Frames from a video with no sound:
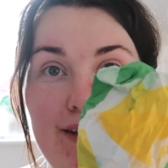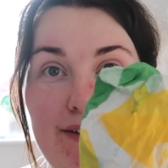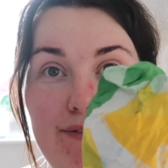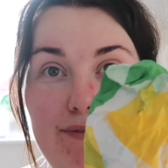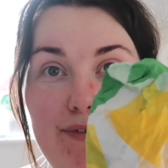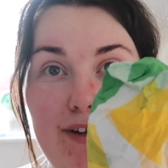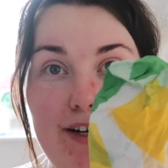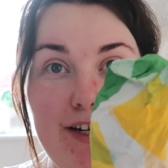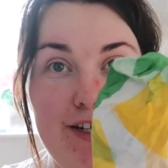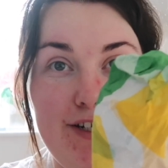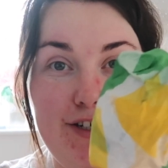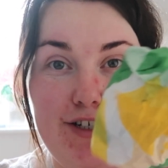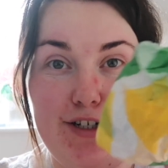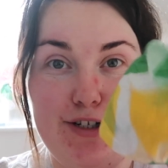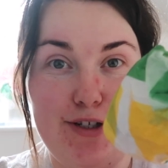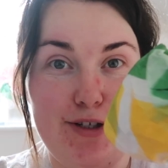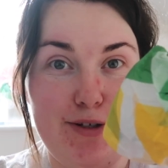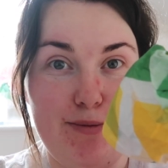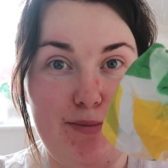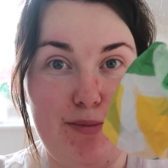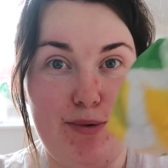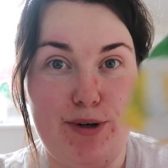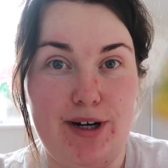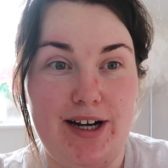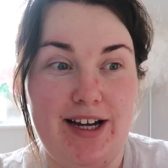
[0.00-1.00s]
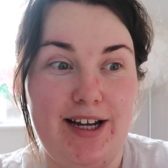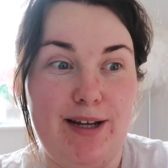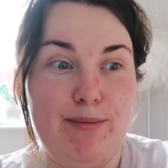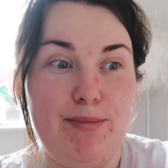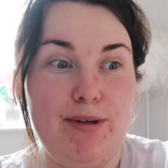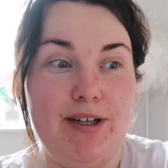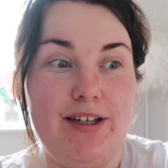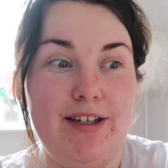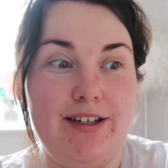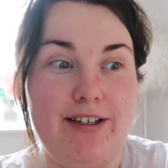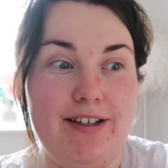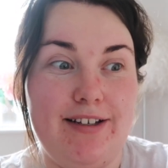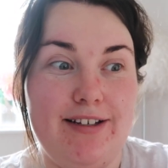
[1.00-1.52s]
finished a Subway
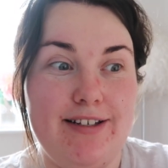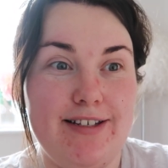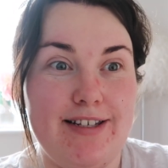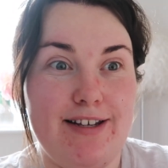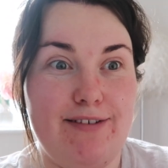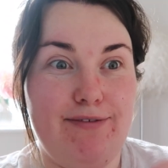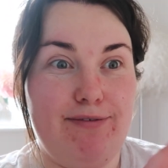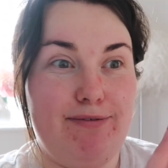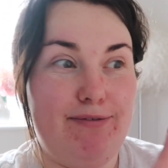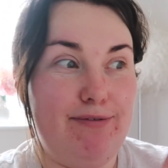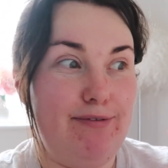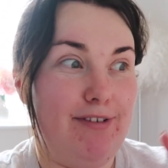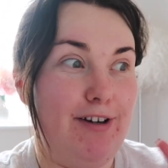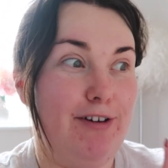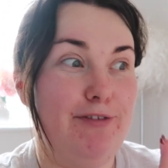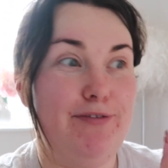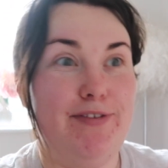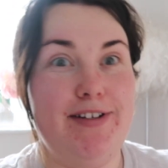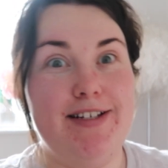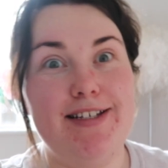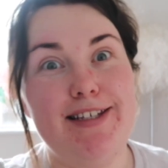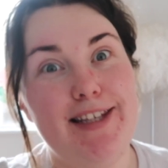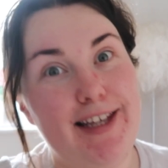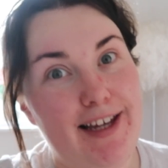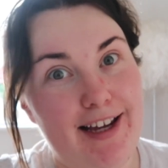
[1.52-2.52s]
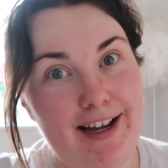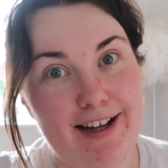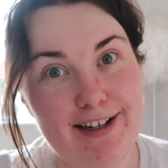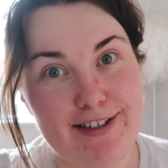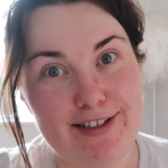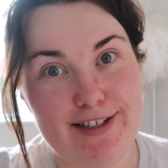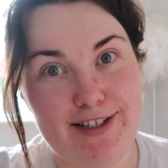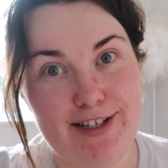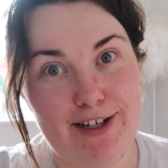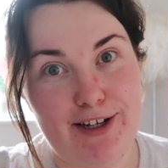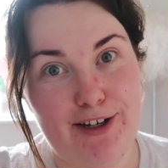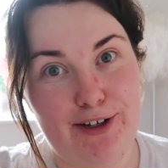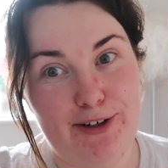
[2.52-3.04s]
because I've obviously had
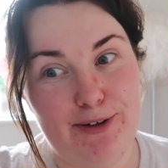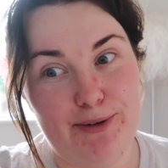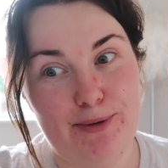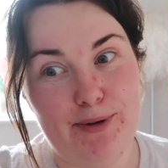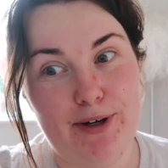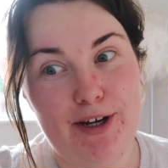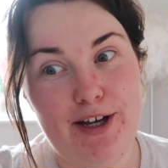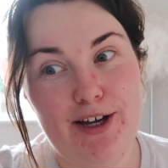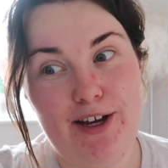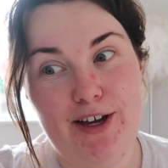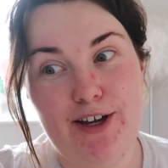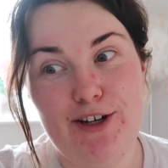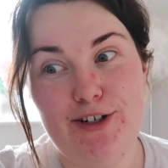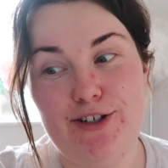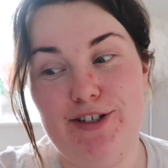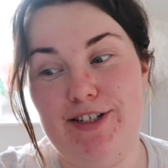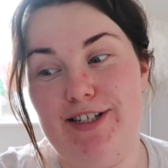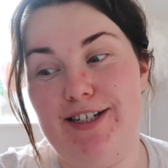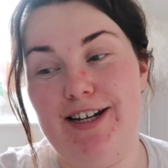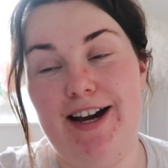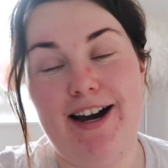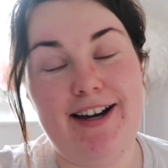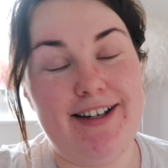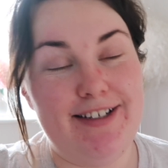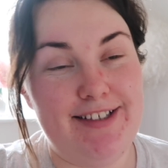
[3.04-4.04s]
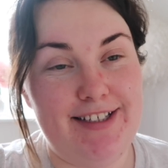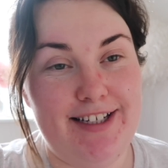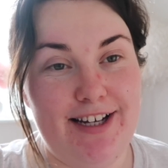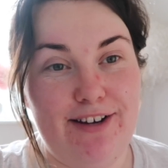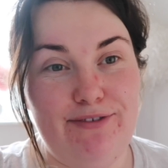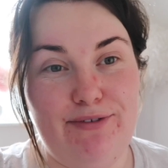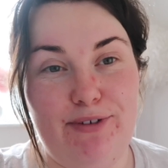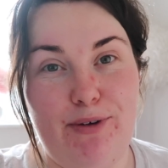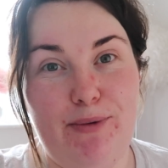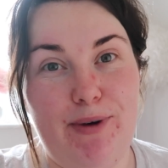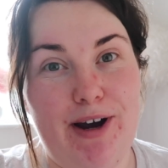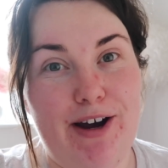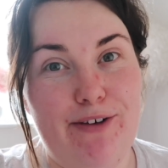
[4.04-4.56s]
to just tidy
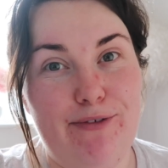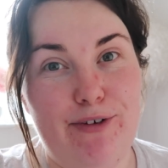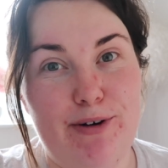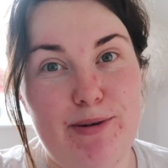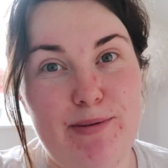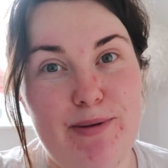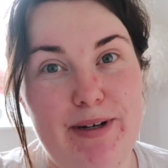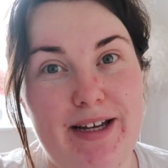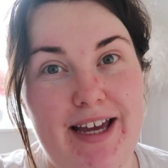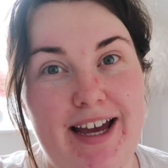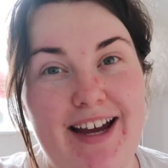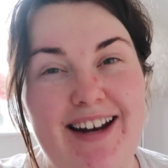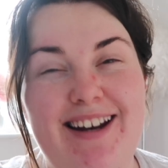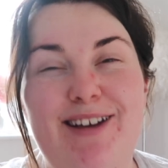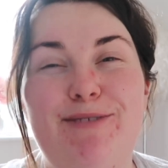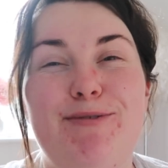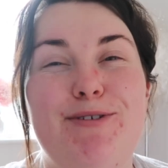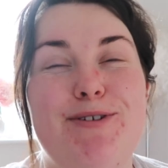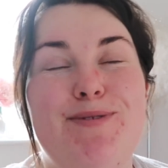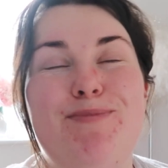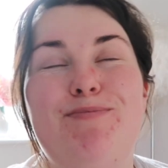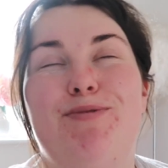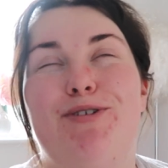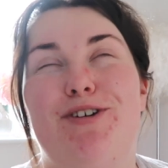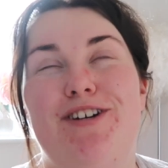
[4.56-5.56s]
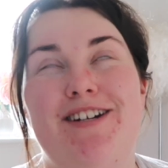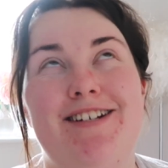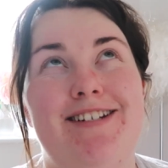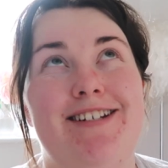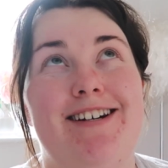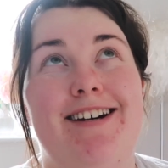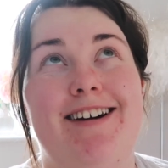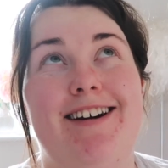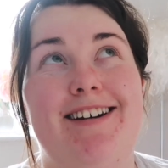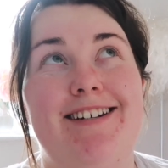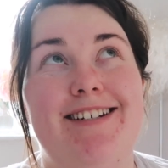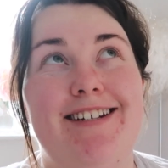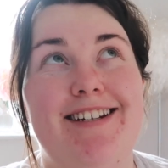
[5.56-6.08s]
everywhere up again. It was pretty
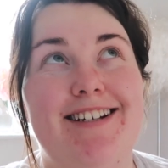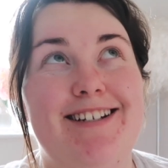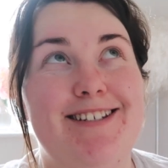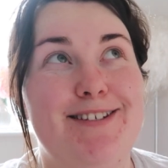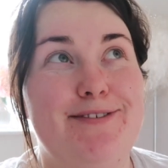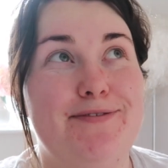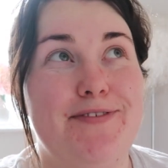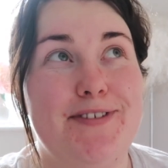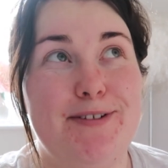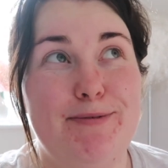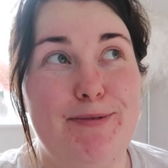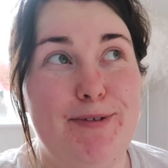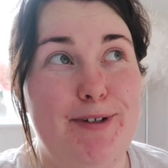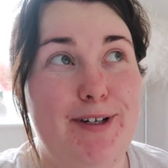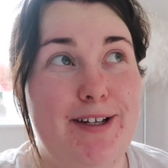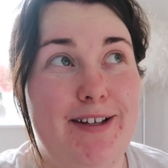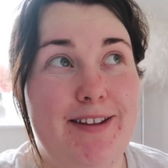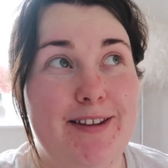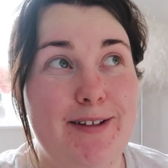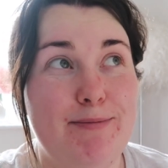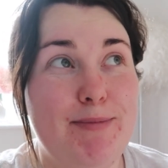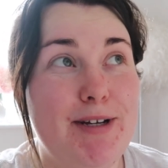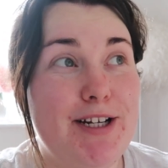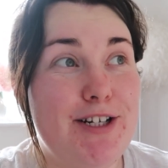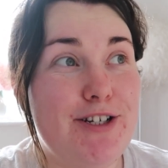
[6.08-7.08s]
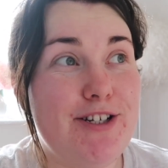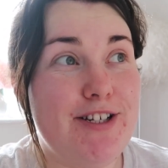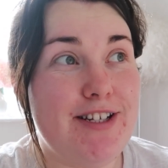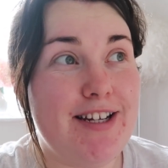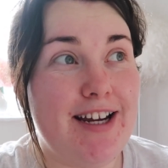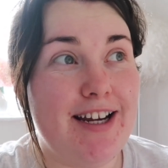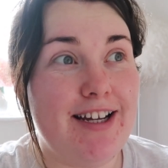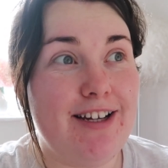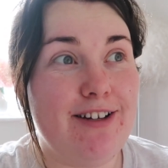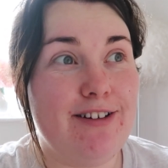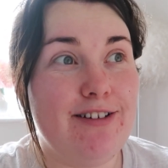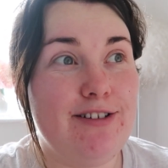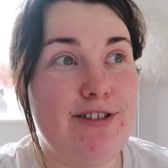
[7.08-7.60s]
tidy because I've only had the pictures
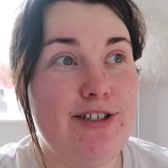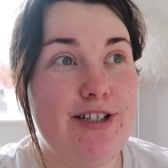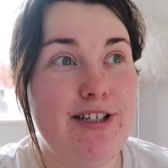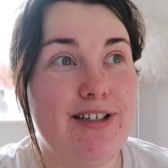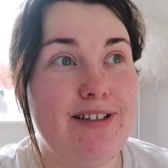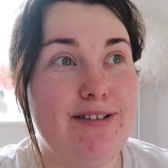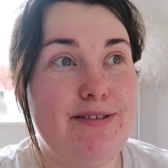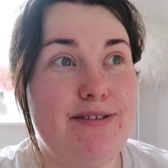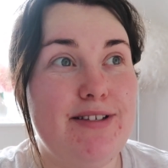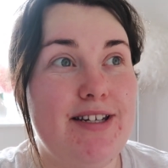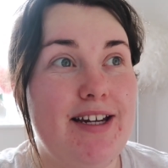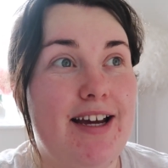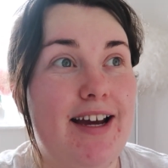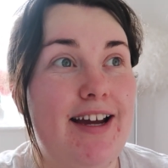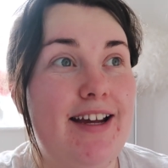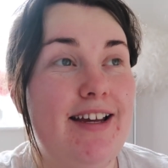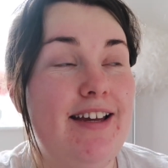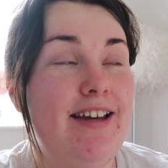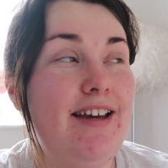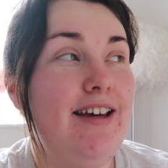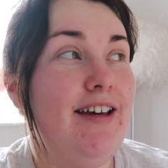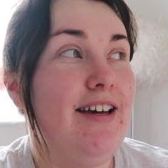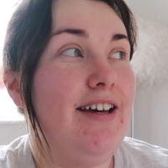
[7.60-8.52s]
taken on Tuesday,